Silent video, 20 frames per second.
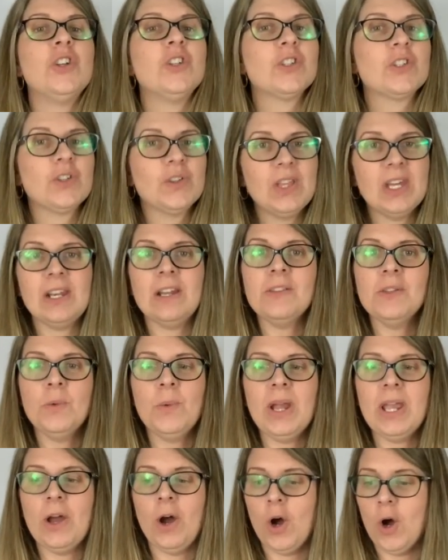So then on the
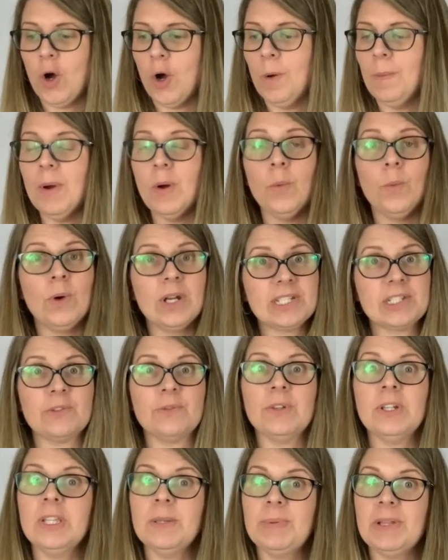way home, wasn't
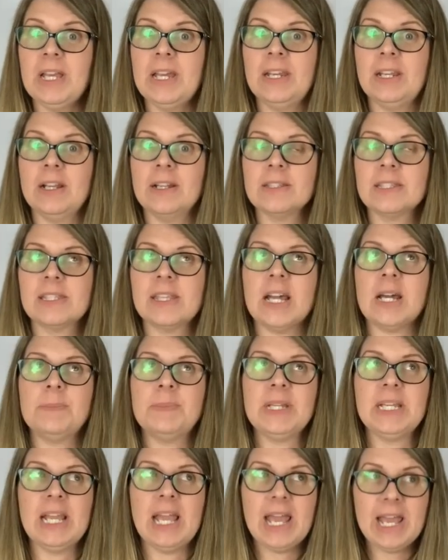really planning on stopping